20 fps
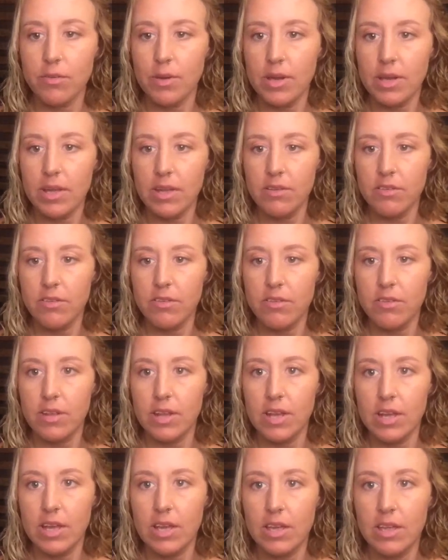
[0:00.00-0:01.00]
I can just
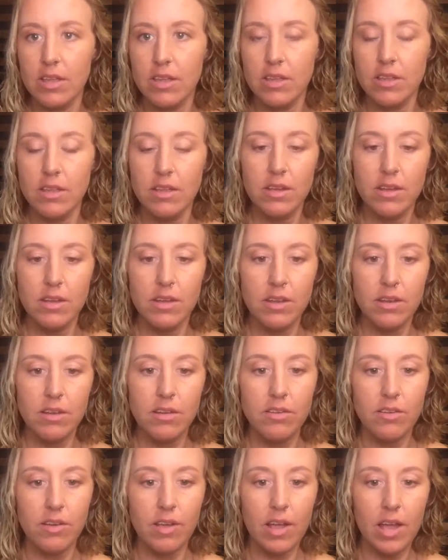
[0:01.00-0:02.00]
like
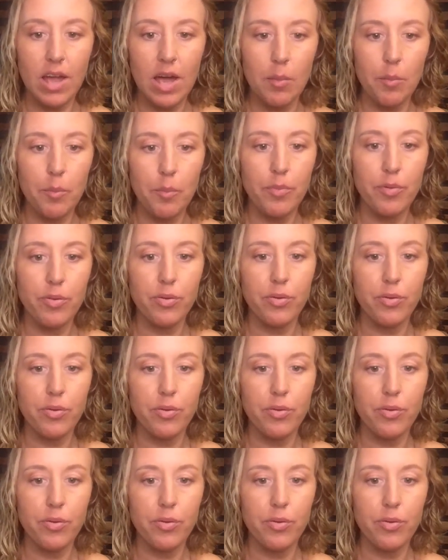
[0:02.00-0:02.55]
check up